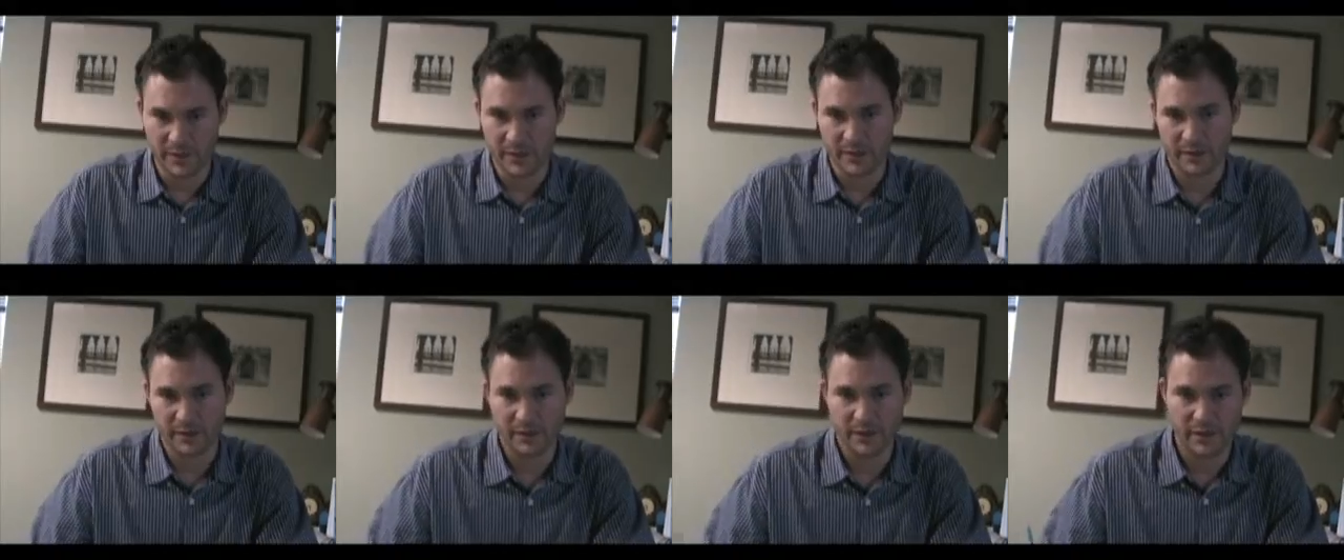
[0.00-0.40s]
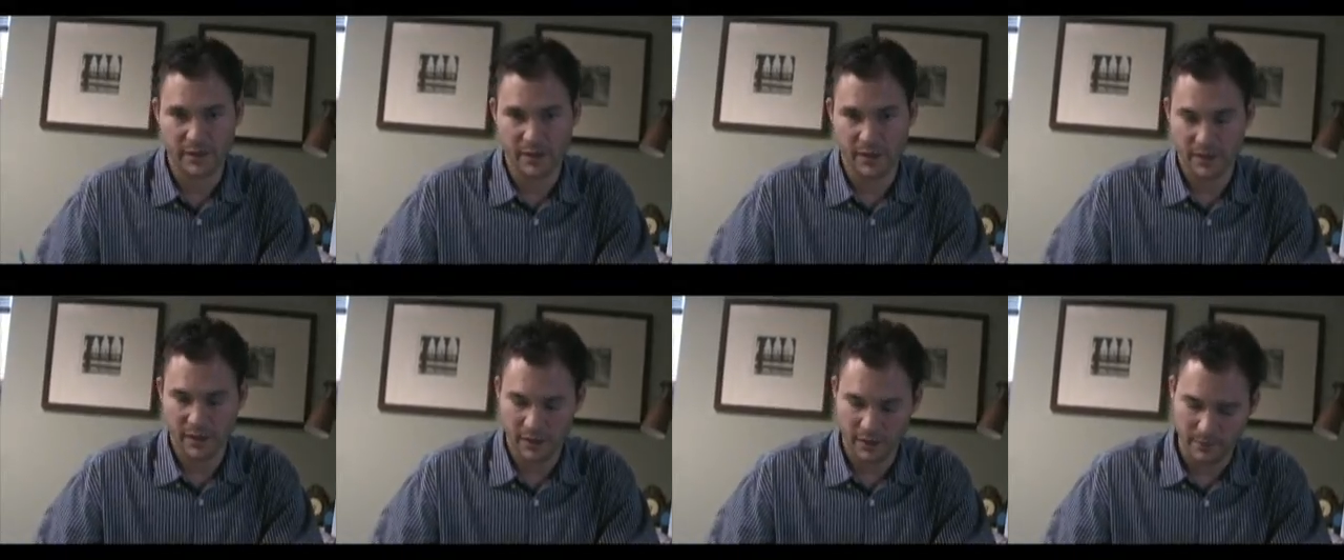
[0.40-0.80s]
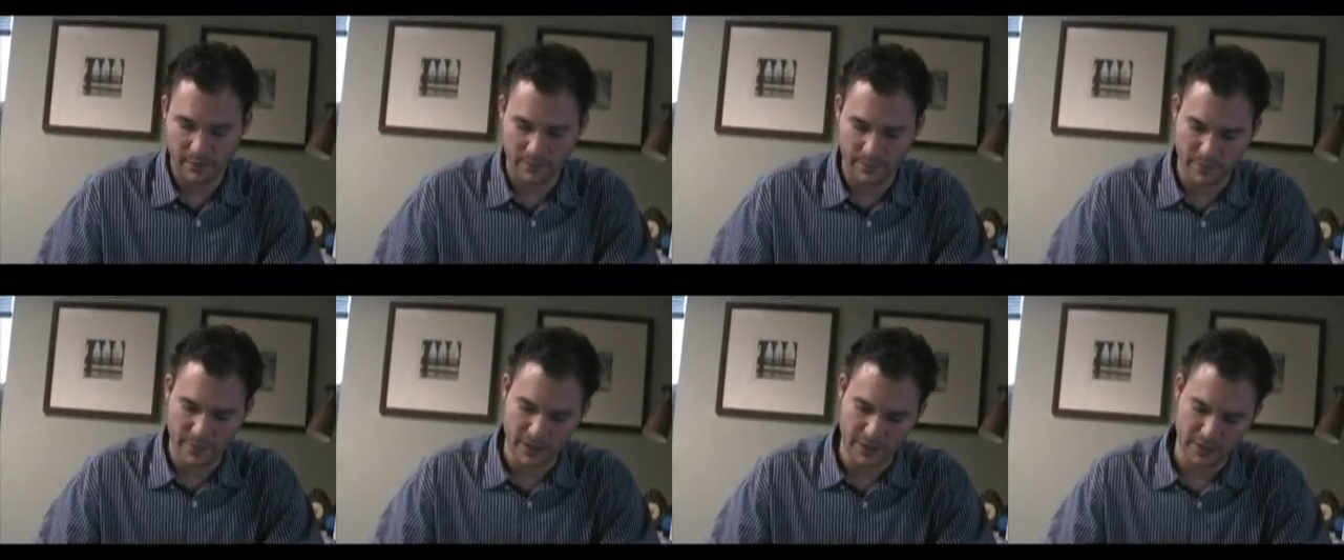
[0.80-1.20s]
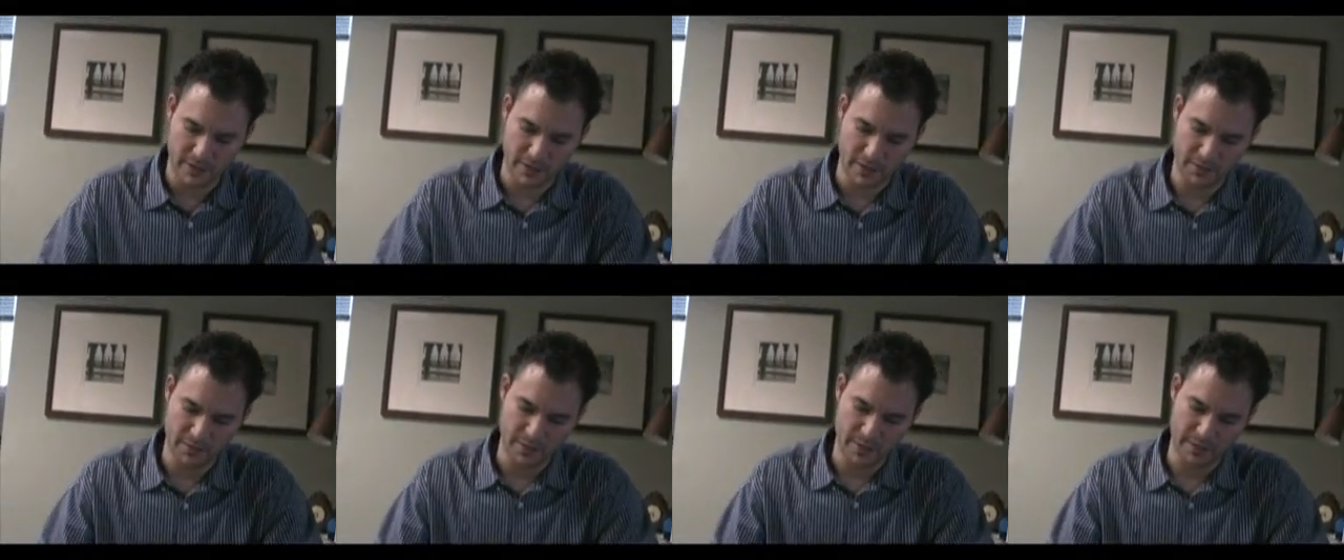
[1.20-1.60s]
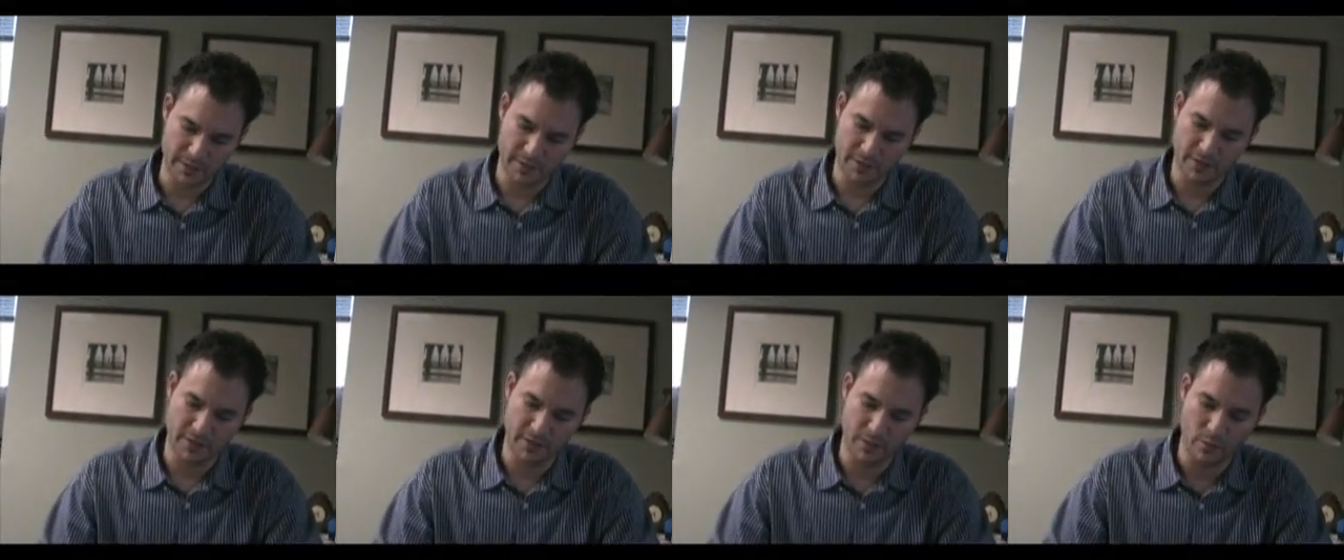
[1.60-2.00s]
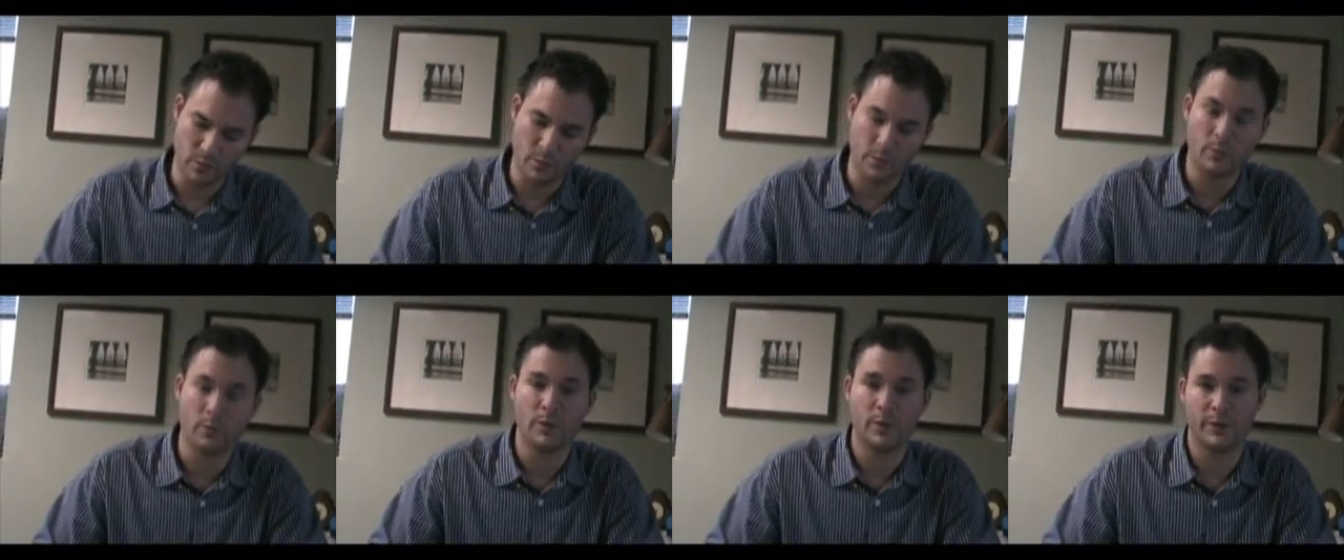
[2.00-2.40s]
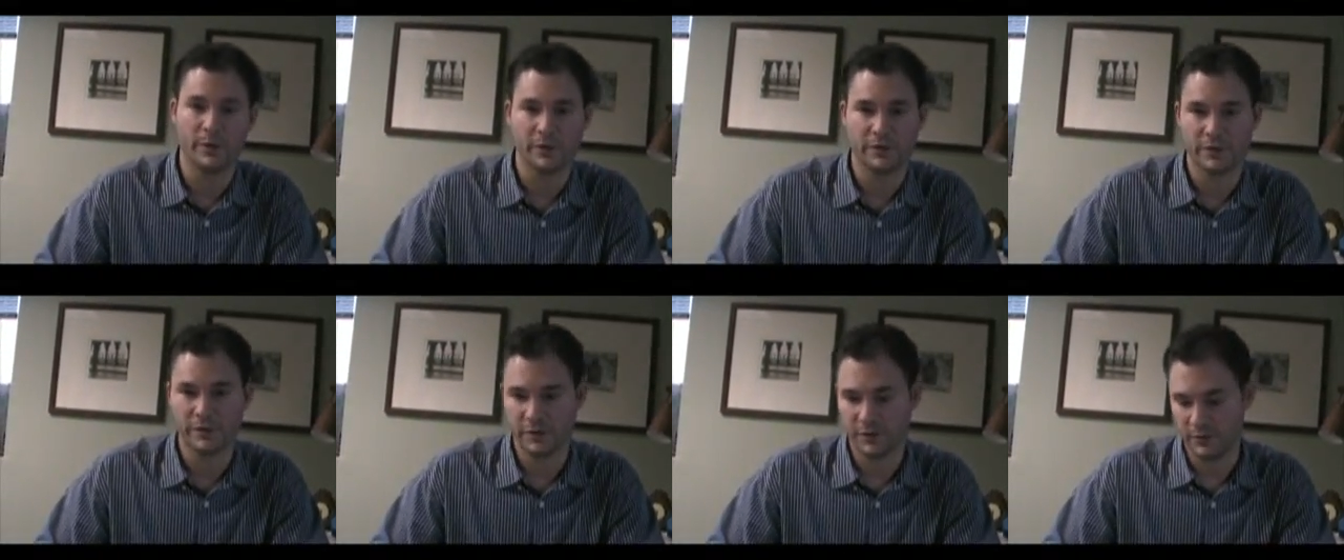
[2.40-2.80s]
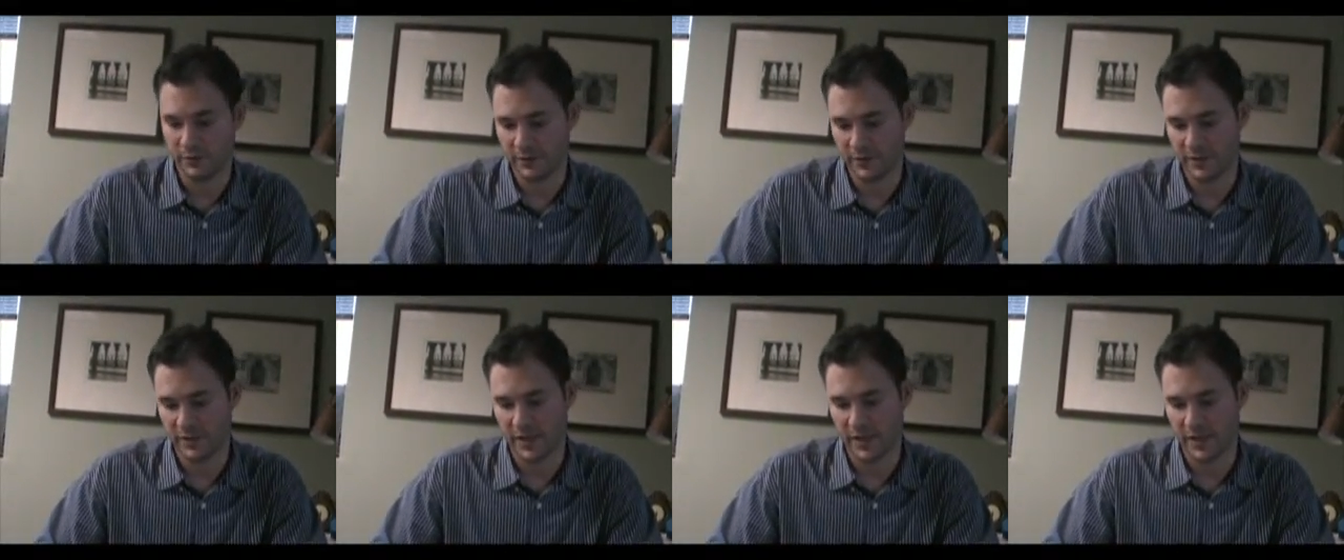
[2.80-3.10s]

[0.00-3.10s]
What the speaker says: here that says basically, what are you interested in doing?